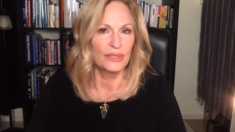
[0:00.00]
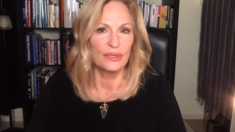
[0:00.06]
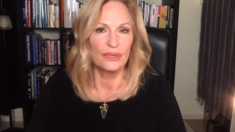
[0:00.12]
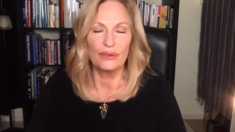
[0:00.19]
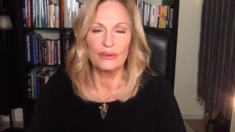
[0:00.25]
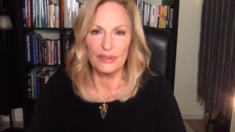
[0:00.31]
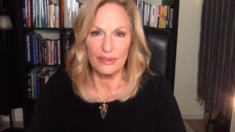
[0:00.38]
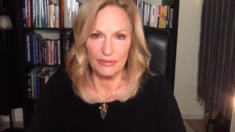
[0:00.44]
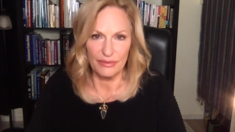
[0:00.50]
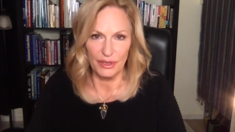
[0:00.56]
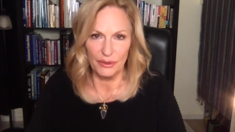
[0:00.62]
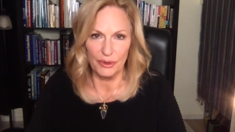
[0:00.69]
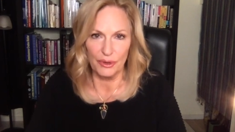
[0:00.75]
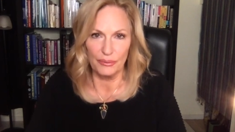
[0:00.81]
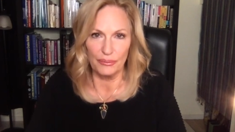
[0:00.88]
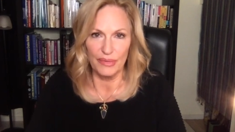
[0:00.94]
her living
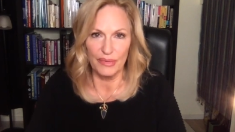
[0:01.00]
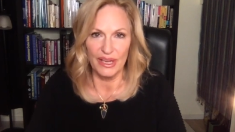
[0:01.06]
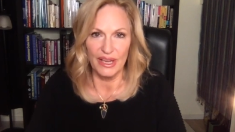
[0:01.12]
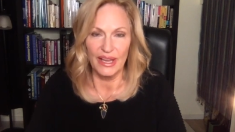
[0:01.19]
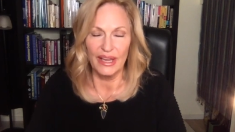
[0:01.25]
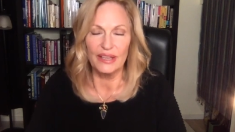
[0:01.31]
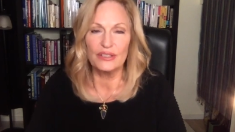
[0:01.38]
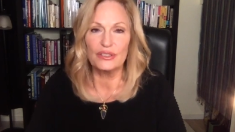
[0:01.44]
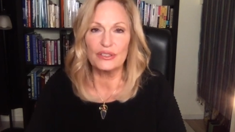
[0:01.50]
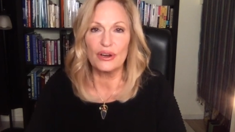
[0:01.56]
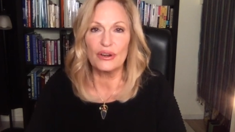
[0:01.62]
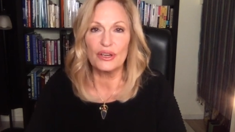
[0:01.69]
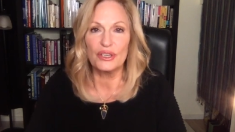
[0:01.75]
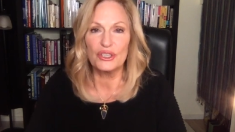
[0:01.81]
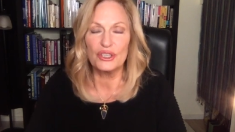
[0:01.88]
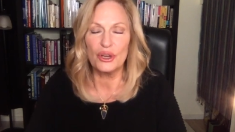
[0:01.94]
room, and
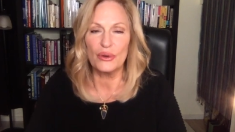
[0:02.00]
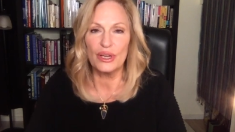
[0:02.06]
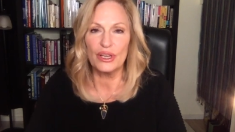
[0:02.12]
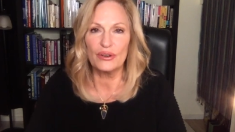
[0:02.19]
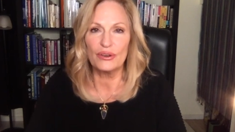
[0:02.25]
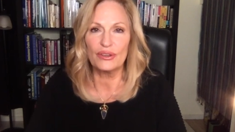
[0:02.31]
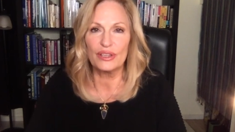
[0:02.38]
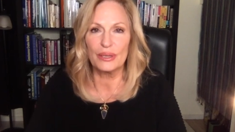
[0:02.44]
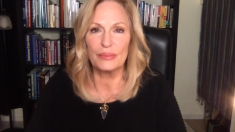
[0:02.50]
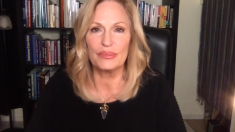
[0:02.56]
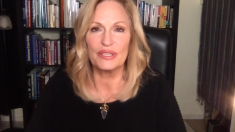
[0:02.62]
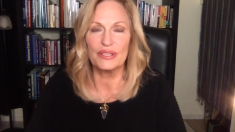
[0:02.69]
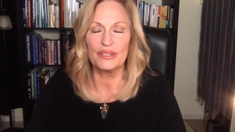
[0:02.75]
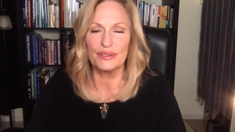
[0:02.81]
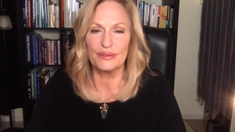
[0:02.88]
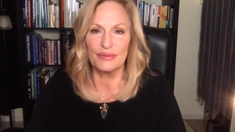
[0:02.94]
started showing her
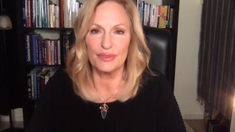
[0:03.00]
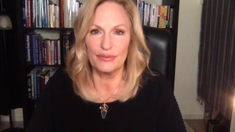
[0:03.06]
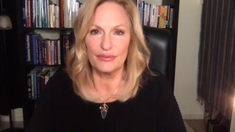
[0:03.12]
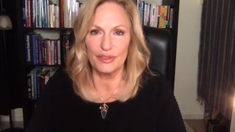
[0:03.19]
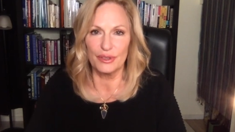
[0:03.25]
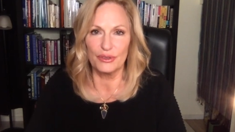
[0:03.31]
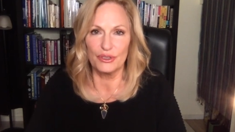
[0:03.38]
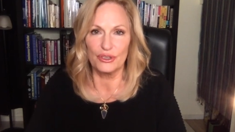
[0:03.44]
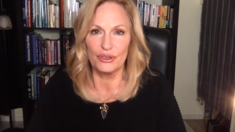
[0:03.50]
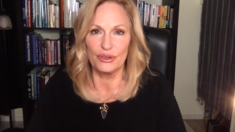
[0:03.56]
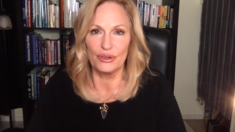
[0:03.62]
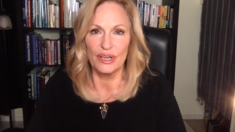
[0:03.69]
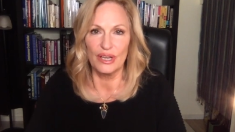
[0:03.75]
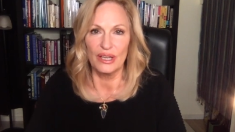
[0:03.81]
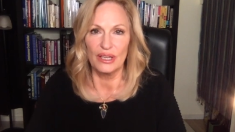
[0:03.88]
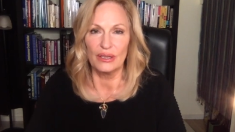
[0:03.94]
glimpses of the future.
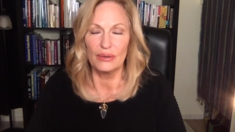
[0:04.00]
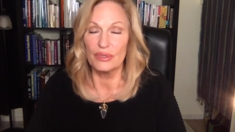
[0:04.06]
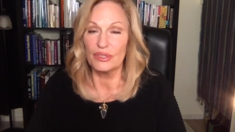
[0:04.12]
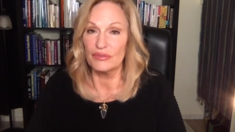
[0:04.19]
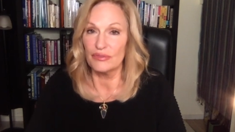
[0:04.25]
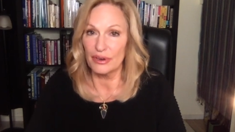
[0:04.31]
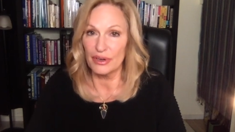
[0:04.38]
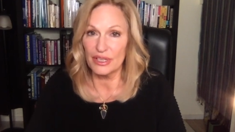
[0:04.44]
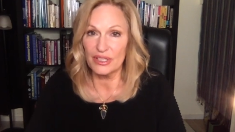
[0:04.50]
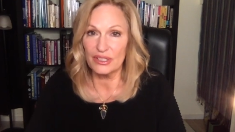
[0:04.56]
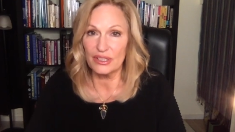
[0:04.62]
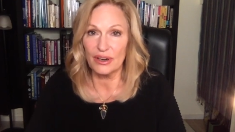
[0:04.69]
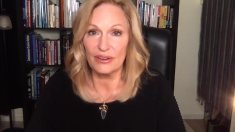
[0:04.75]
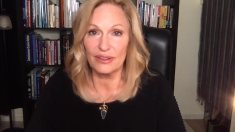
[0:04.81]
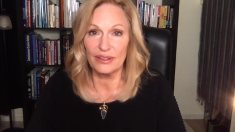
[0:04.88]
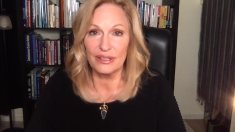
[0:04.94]
It was very
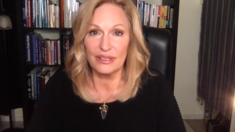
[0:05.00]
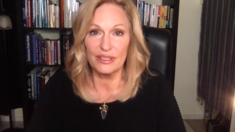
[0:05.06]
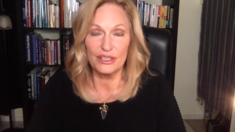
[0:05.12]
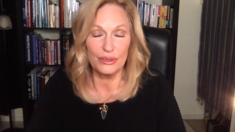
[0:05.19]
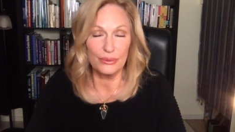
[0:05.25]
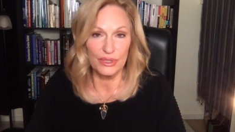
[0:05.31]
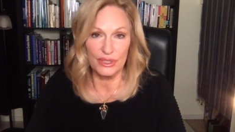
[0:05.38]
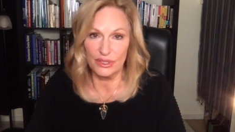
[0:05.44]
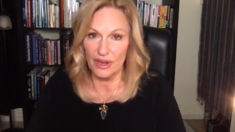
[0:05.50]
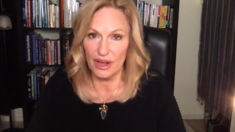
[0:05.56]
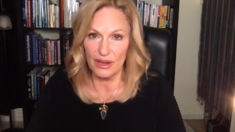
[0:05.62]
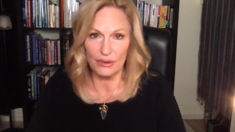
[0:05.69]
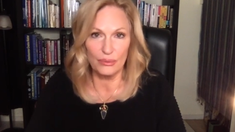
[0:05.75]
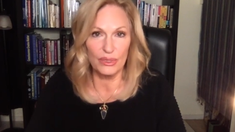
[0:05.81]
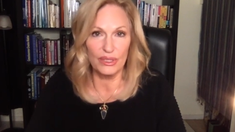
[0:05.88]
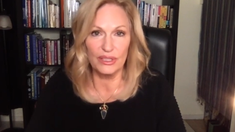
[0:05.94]
startling. She was not
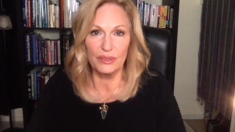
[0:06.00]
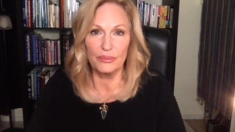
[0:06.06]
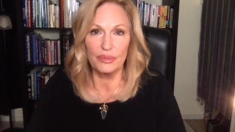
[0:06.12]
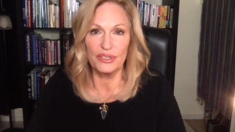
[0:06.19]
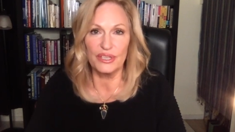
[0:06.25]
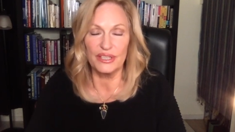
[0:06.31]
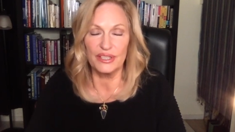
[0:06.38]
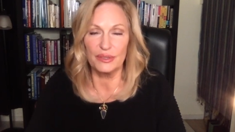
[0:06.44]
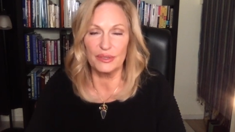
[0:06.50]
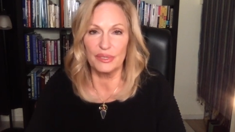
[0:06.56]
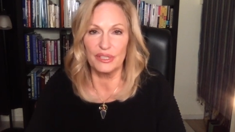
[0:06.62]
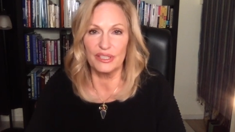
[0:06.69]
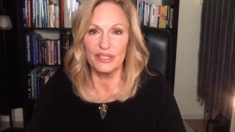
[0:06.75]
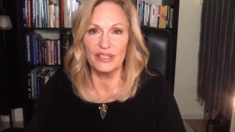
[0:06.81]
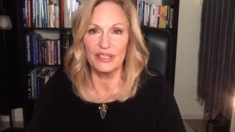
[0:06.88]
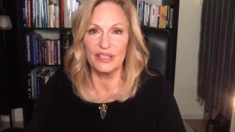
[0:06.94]
a willing
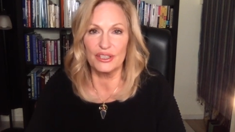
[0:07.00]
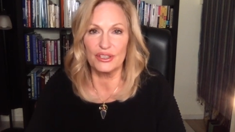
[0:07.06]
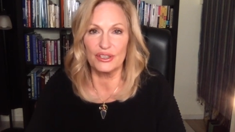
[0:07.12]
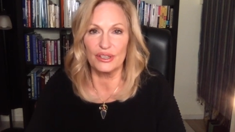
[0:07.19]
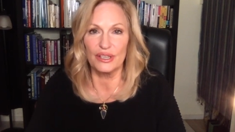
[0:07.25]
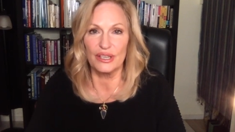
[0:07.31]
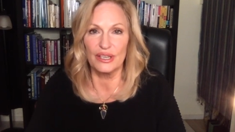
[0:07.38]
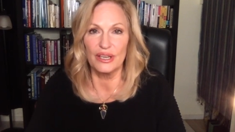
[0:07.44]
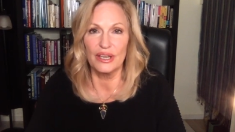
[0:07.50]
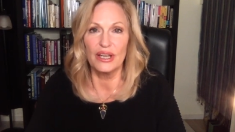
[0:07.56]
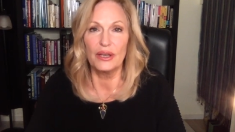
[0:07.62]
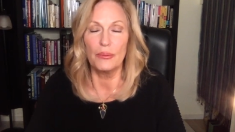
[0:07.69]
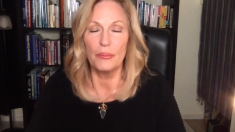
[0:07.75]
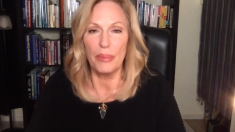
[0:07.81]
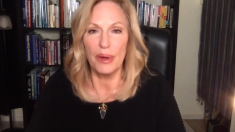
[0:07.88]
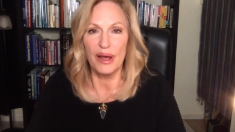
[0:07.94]
participant initially,
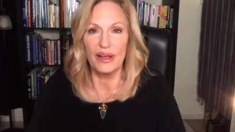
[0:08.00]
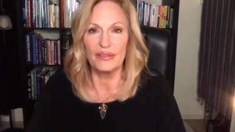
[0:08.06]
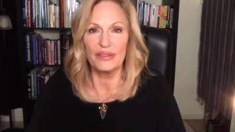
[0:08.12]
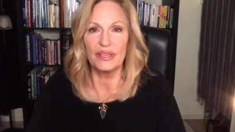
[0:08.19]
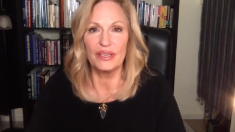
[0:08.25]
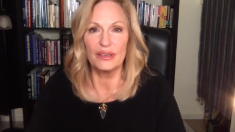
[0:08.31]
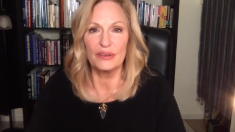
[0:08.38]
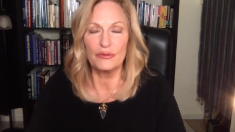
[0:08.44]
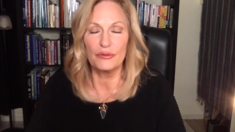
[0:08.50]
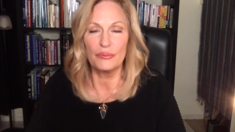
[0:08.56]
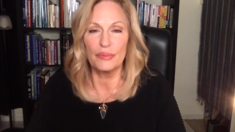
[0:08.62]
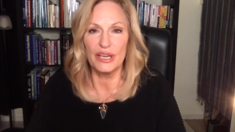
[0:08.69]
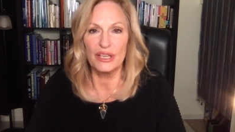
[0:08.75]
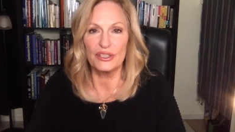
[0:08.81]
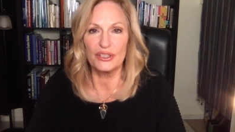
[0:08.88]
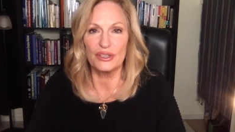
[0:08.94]
but the
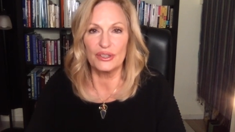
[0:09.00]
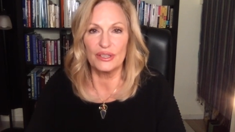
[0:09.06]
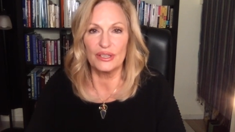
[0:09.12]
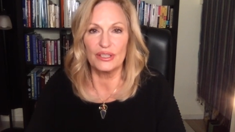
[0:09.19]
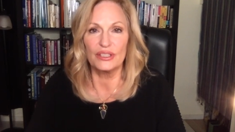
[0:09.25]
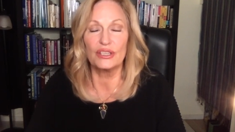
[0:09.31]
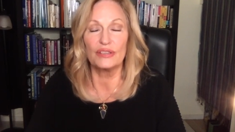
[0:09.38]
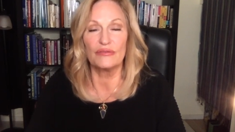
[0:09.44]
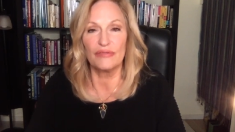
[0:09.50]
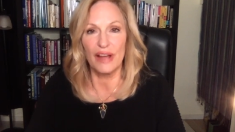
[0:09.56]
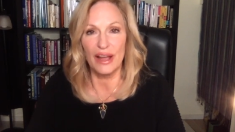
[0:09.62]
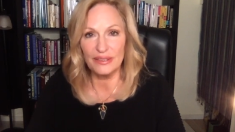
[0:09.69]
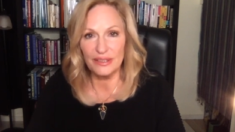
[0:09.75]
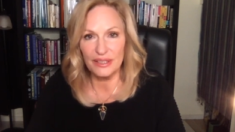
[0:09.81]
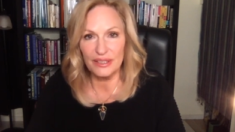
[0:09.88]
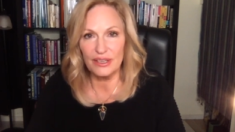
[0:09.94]
information that she
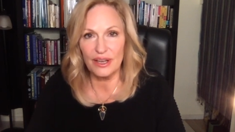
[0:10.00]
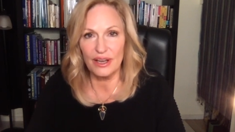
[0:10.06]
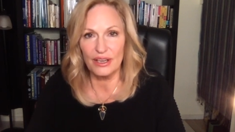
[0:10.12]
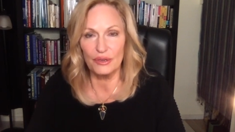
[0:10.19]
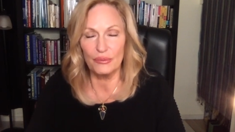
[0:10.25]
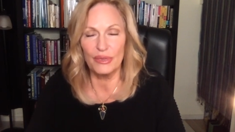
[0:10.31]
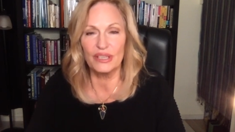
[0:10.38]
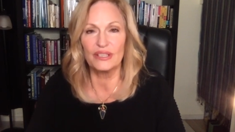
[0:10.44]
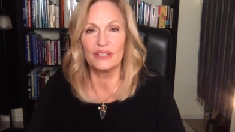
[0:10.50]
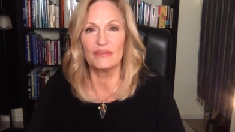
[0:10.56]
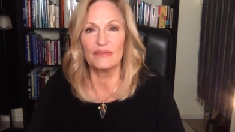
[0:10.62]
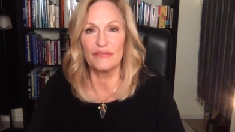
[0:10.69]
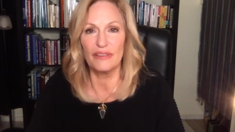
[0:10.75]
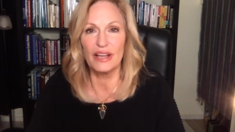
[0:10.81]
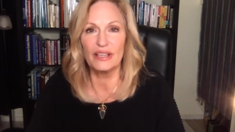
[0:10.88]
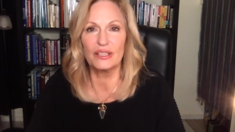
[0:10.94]
finally documented and
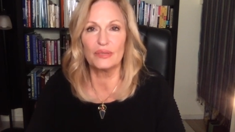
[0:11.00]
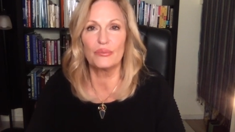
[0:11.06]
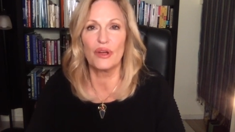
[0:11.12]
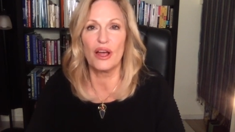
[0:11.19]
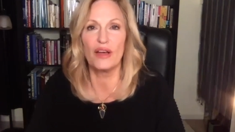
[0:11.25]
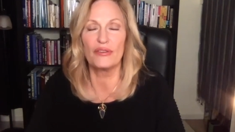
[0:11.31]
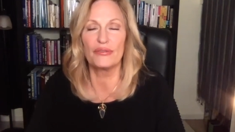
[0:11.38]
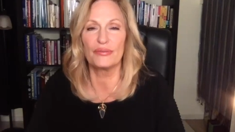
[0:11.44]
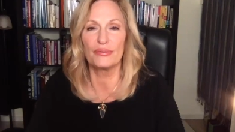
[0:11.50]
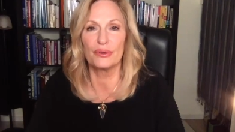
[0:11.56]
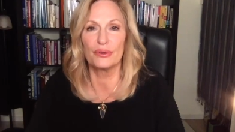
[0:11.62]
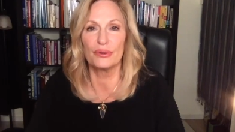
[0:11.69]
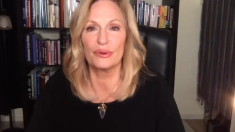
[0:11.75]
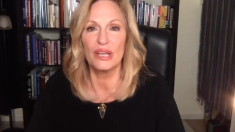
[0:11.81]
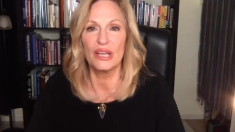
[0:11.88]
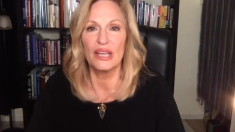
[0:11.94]
finally brought
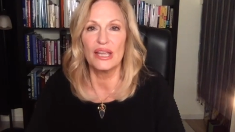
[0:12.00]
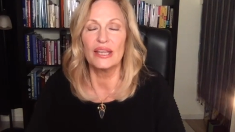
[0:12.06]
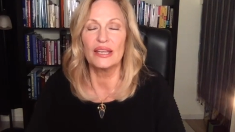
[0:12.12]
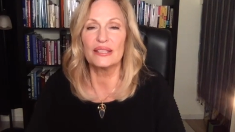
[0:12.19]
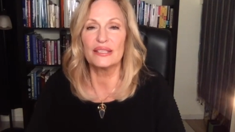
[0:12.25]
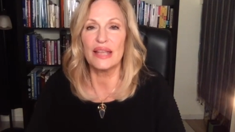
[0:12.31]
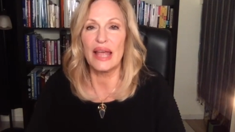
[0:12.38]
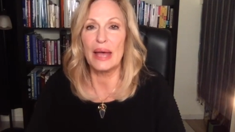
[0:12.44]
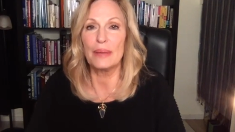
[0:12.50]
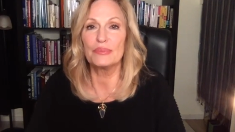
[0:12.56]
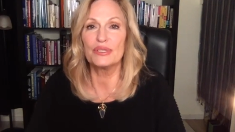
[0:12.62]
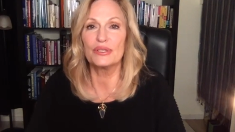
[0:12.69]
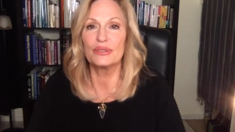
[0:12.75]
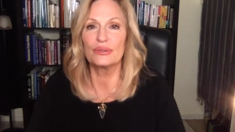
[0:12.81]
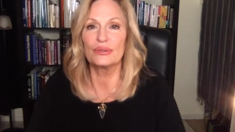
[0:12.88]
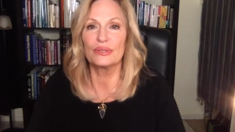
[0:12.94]
through is
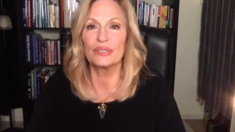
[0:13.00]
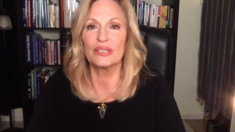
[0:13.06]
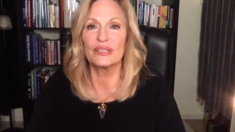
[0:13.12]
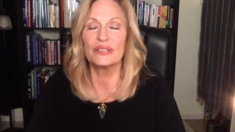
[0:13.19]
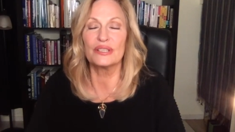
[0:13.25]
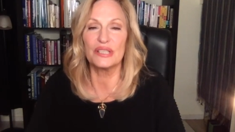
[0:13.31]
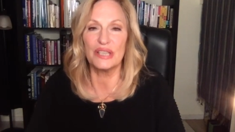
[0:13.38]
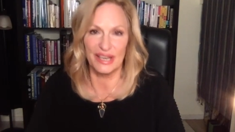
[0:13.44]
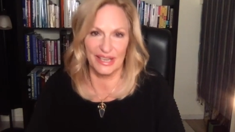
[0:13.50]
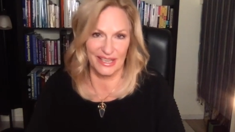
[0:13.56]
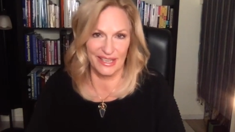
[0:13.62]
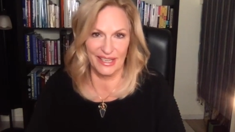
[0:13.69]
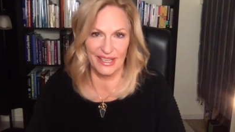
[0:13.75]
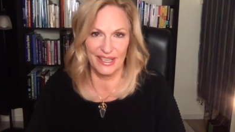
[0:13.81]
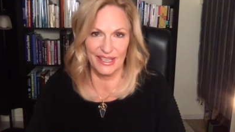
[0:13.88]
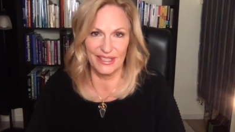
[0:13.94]
absolutely stunning
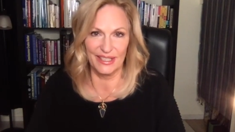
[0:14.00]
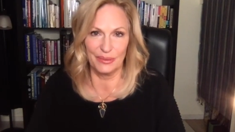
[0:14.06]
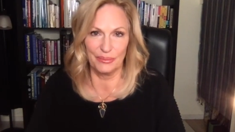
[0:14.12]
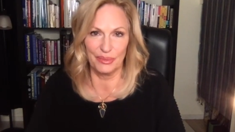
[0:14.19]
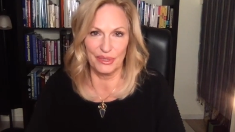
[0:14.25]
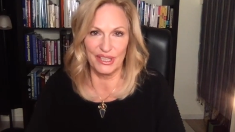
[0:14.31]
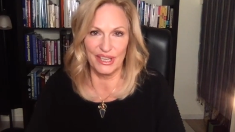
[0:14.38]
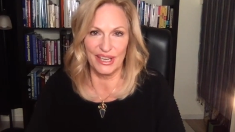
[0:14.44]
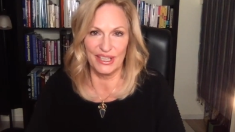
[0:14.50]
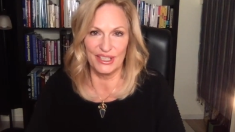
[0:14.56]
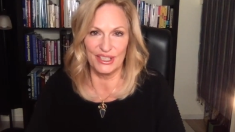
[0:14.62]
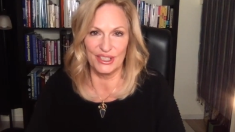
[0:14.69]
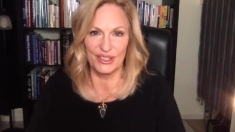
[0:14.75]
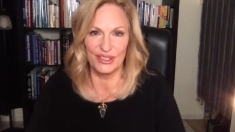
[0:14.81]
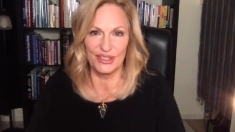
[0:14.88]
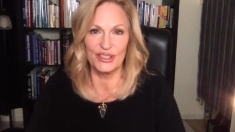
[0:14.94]
in its
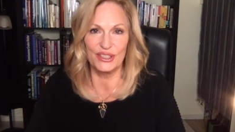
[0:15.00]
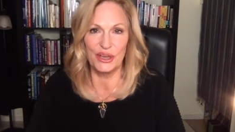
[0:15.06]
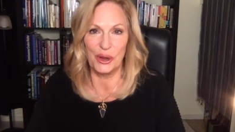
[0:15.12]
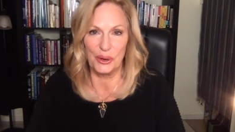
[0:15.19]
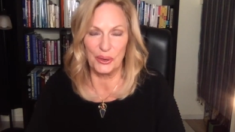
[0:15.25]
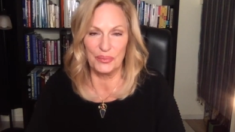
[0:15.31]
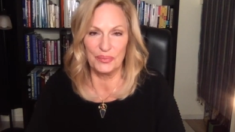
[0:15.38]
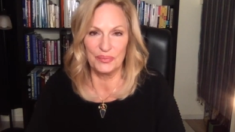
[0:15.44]
implications. So,